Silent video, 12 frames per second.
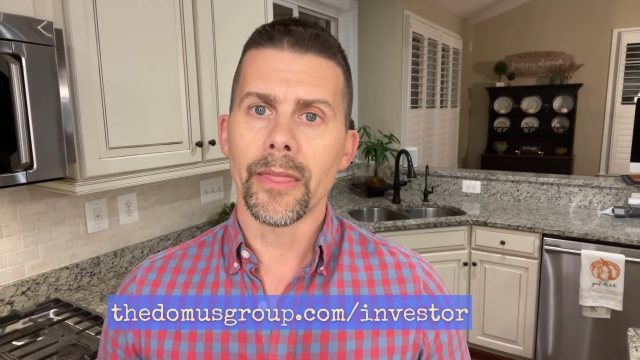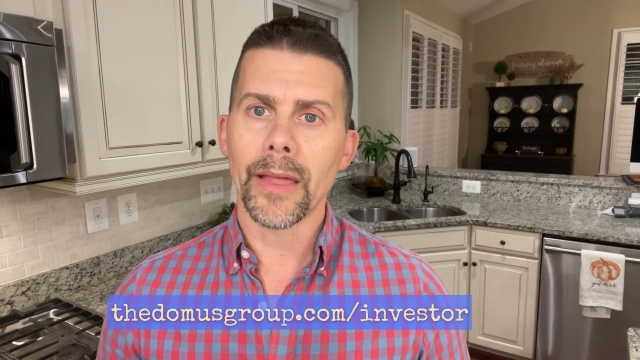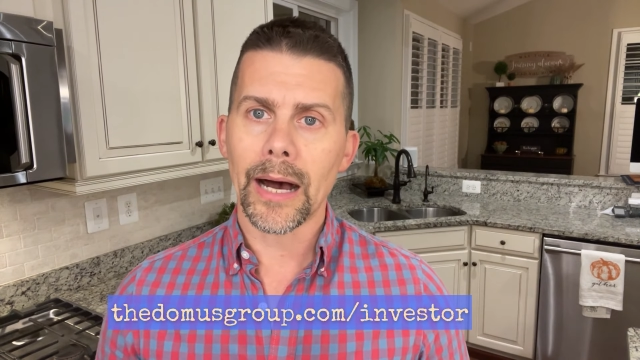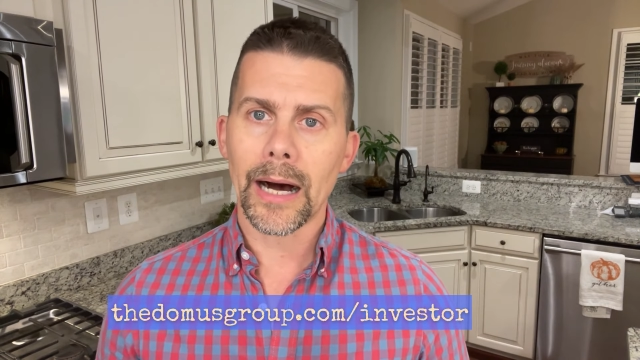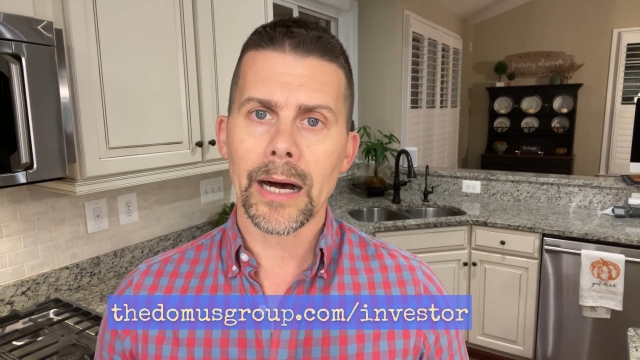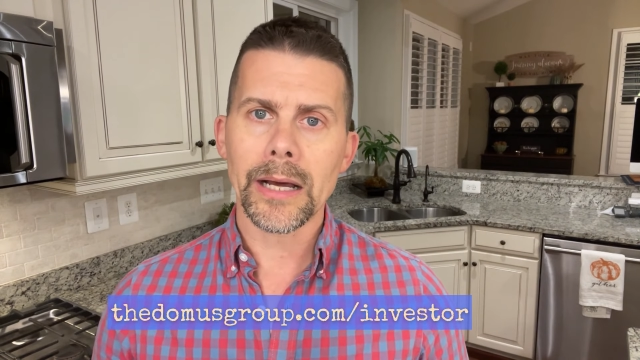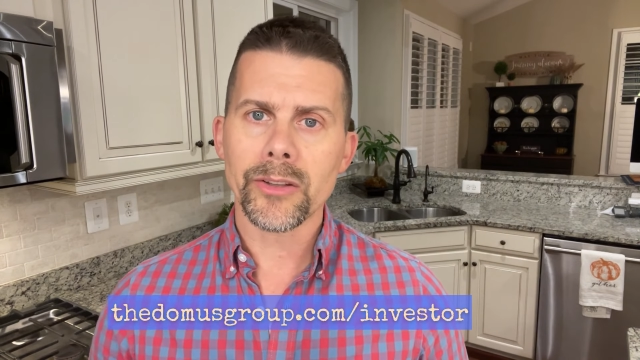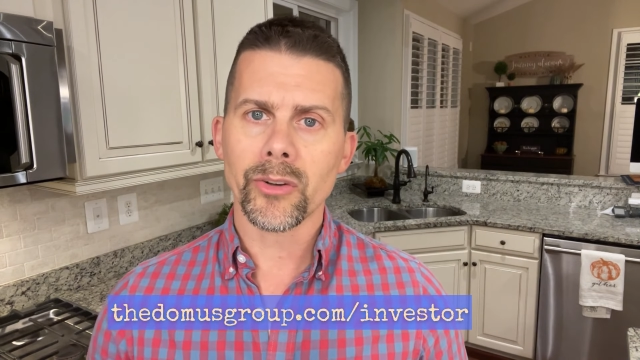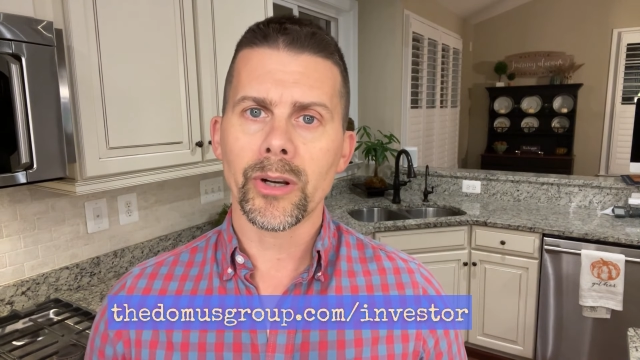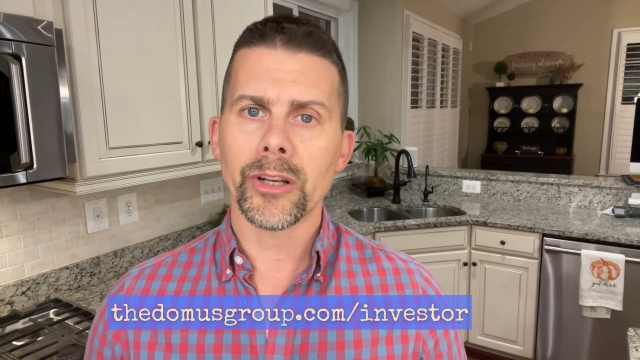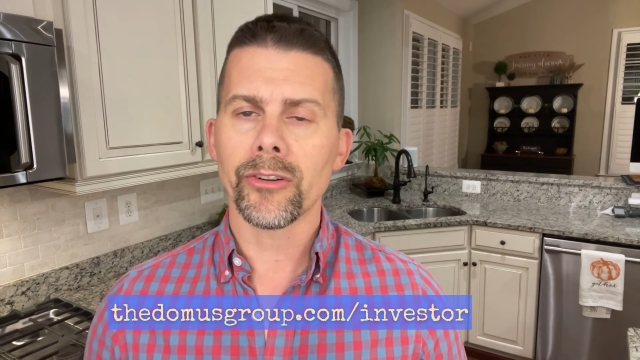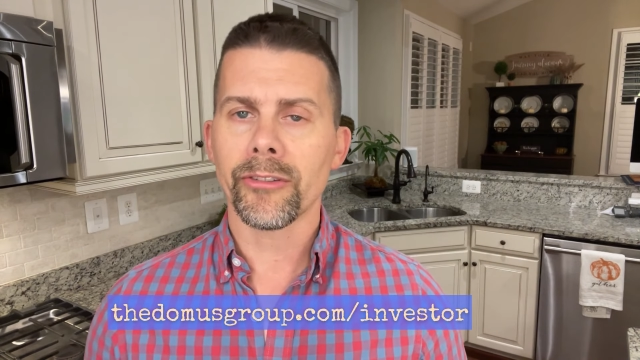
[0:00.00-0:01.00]
The odds
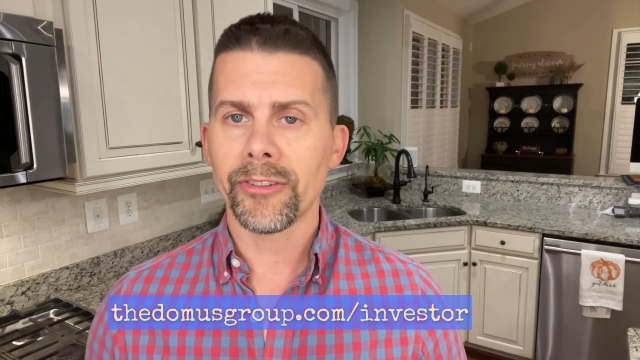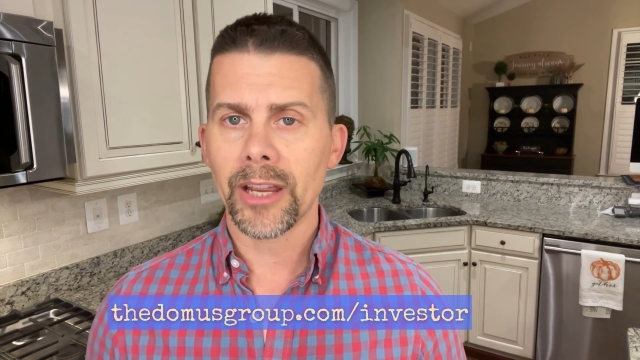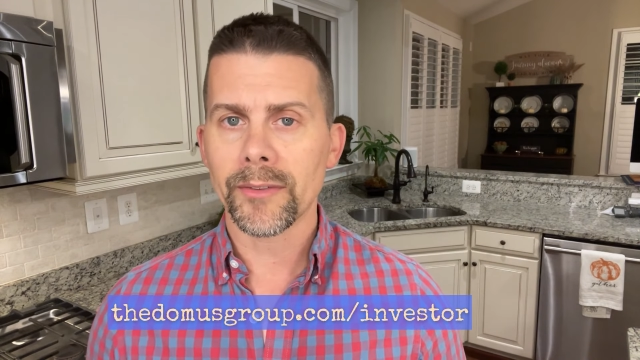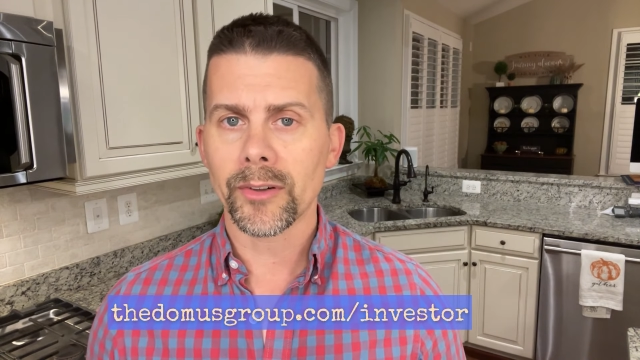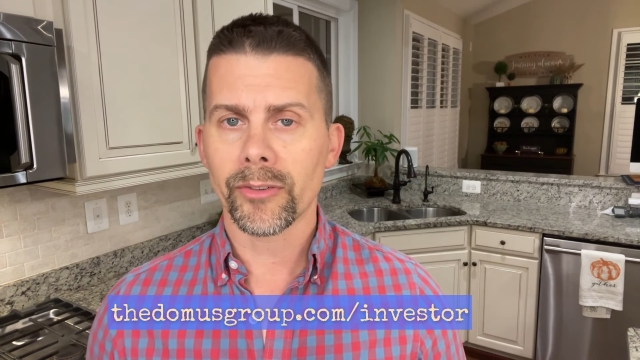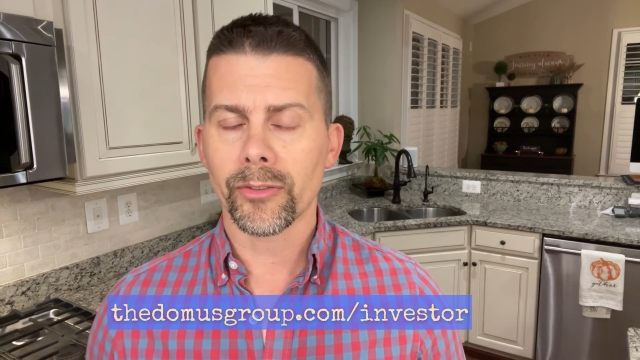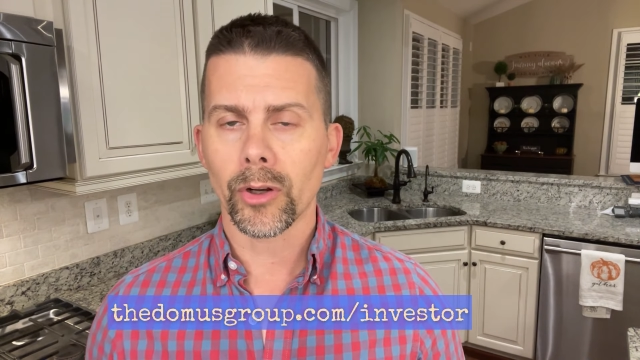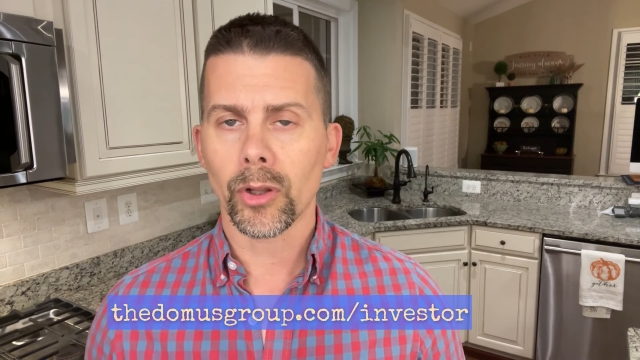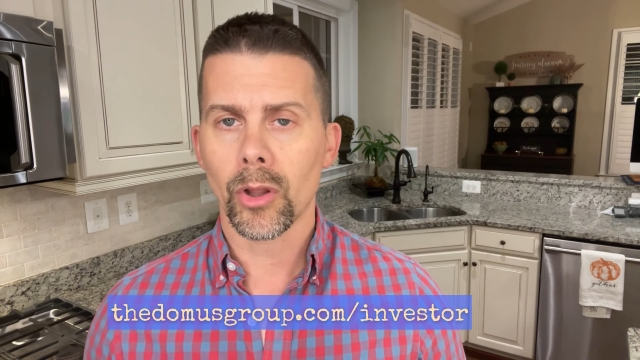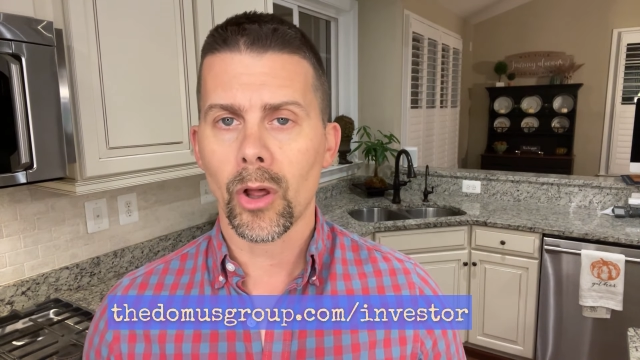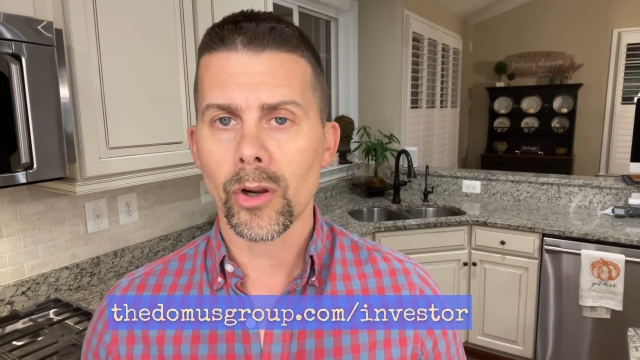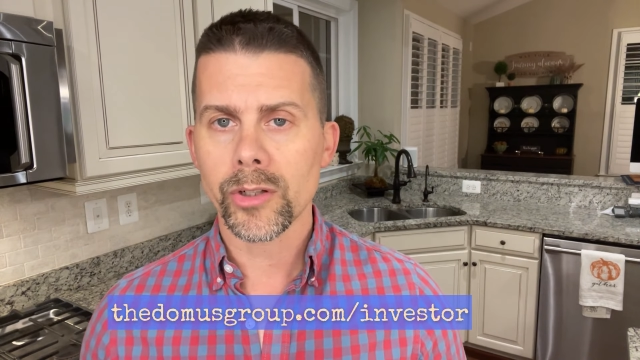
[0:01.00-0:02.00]
are in your favor for a
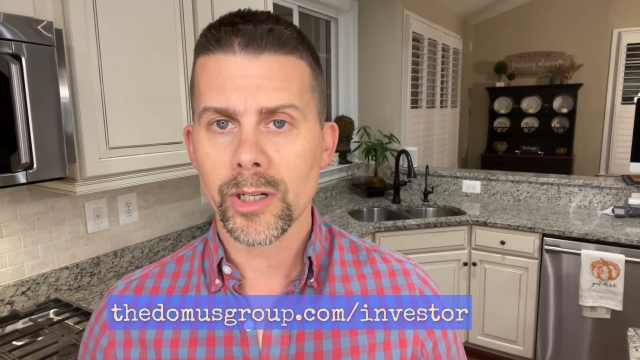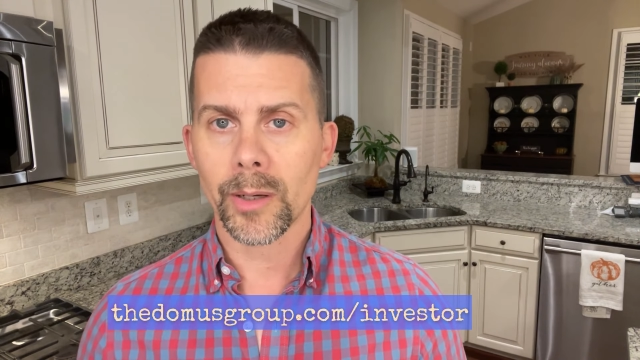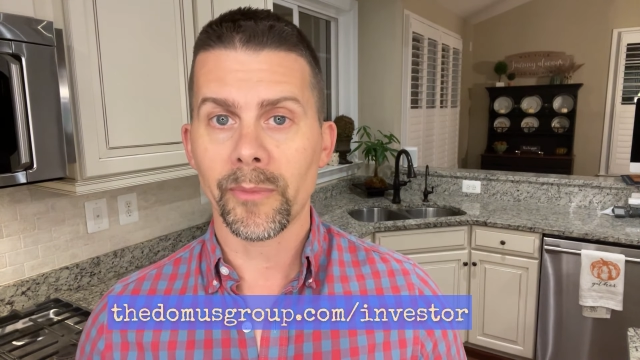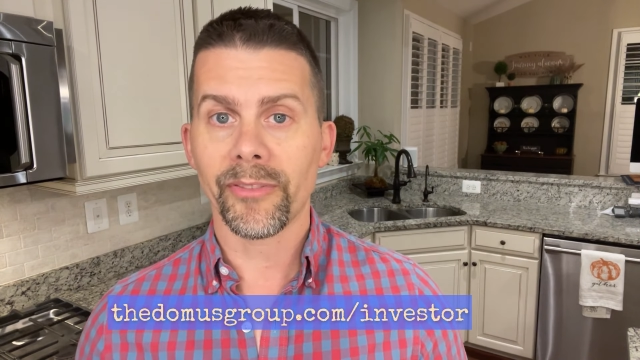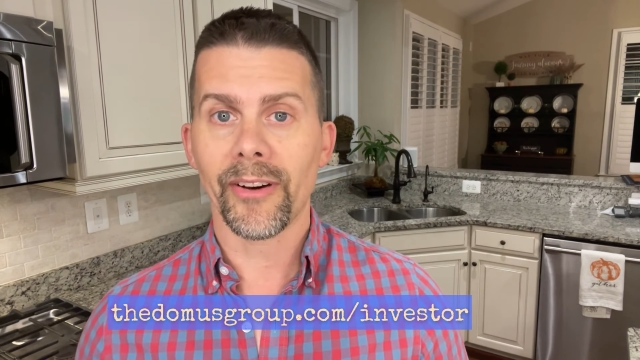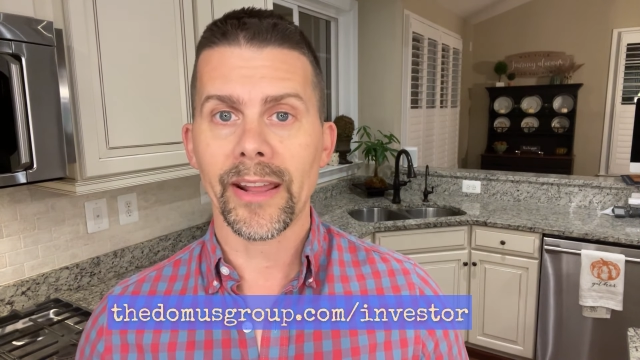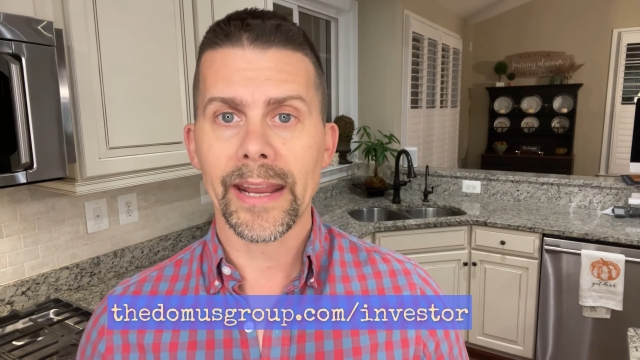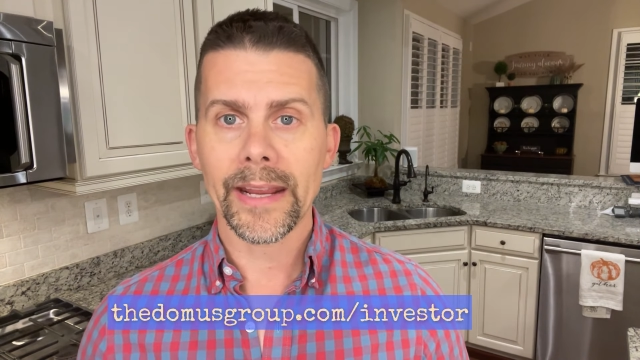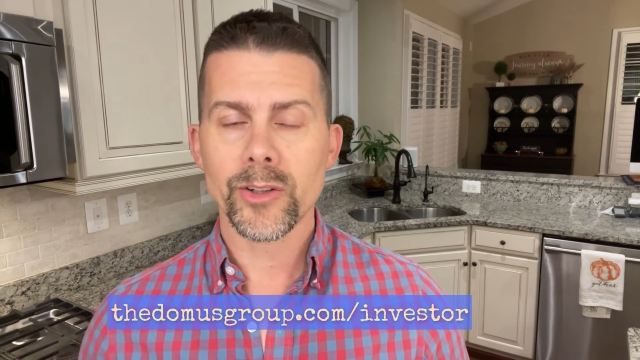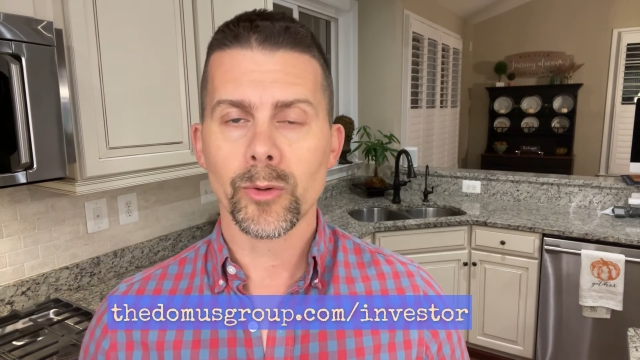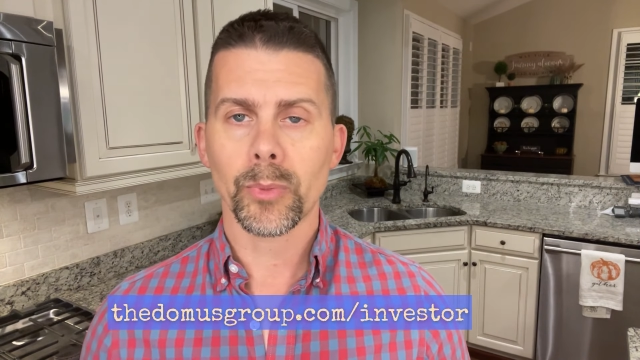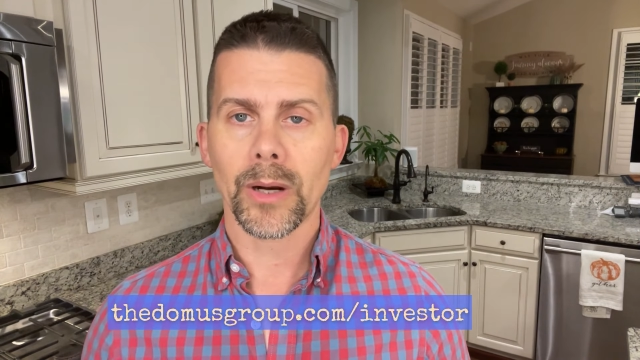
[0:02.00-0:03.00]
long-term
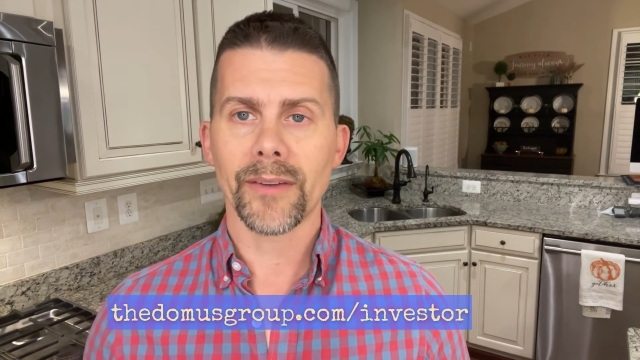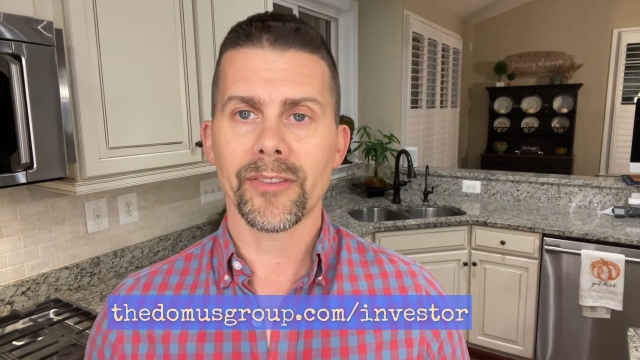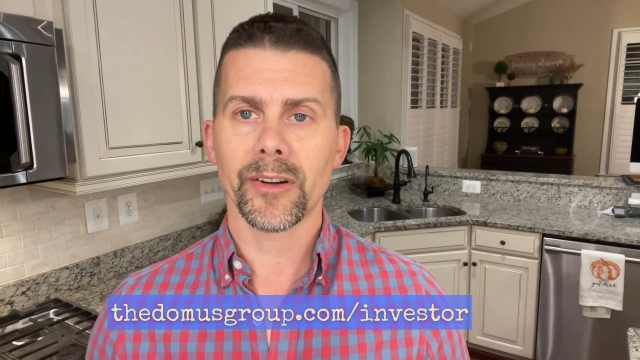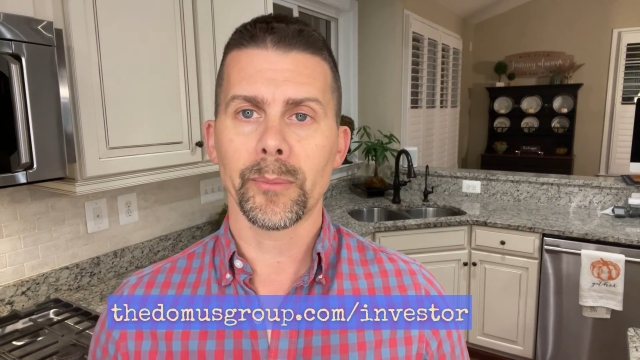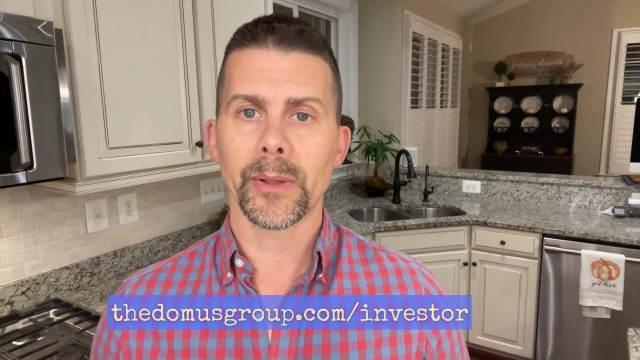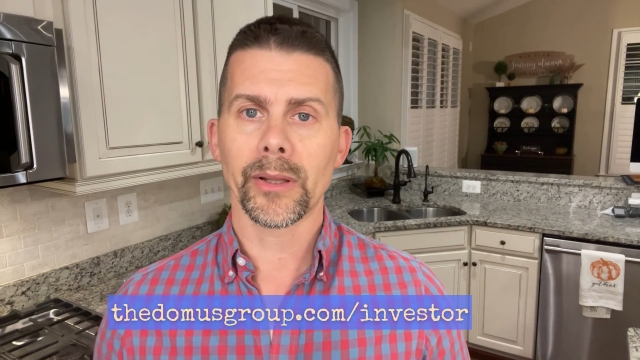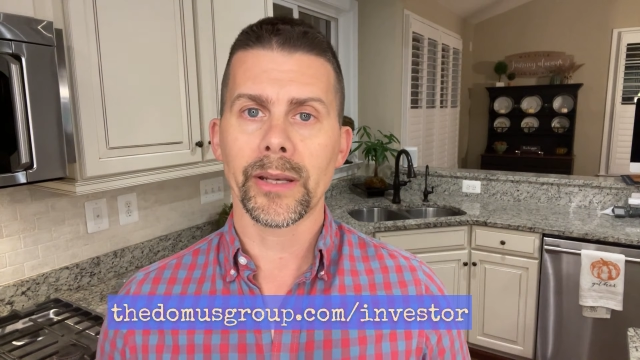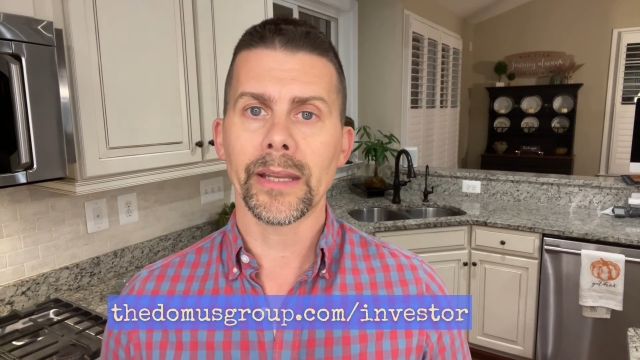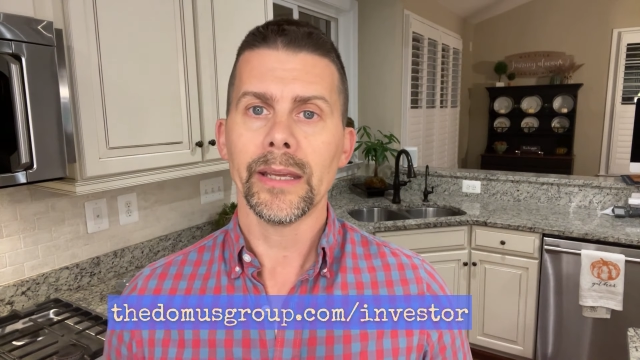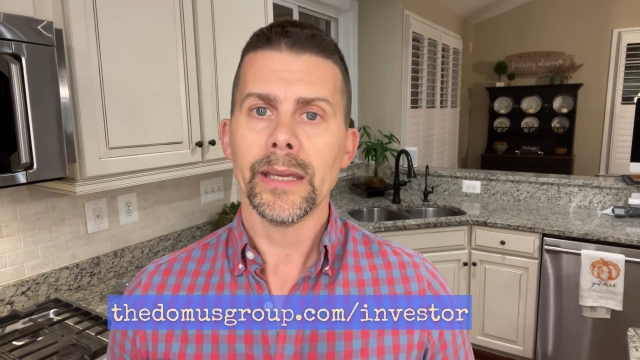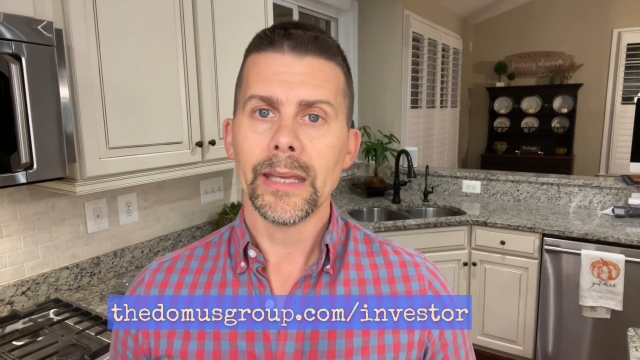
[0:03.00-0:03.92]
financial profitability